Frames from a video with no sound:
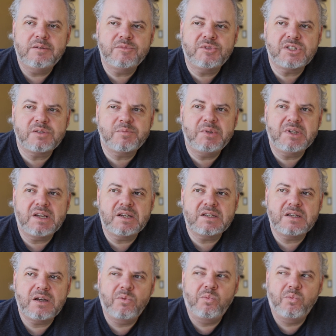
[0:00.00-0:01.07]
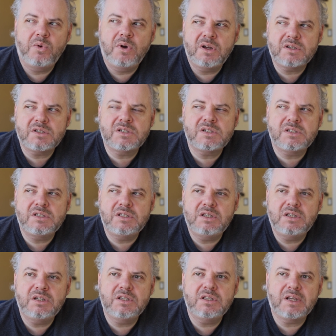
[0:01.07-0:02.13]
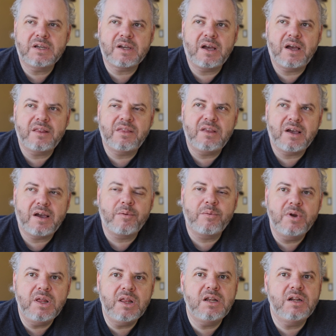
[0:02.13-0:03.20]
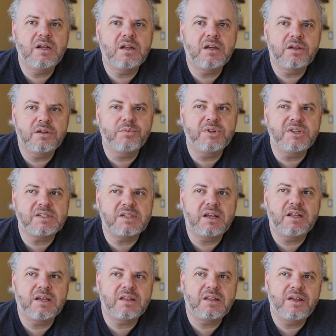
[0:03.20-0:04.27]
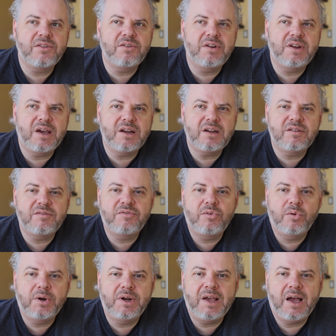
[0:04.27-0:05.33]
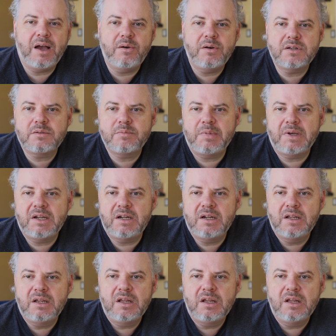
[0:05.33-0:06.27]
just because I want to see, like, I think I really need a good reset. Like the other day I did 40 hours, but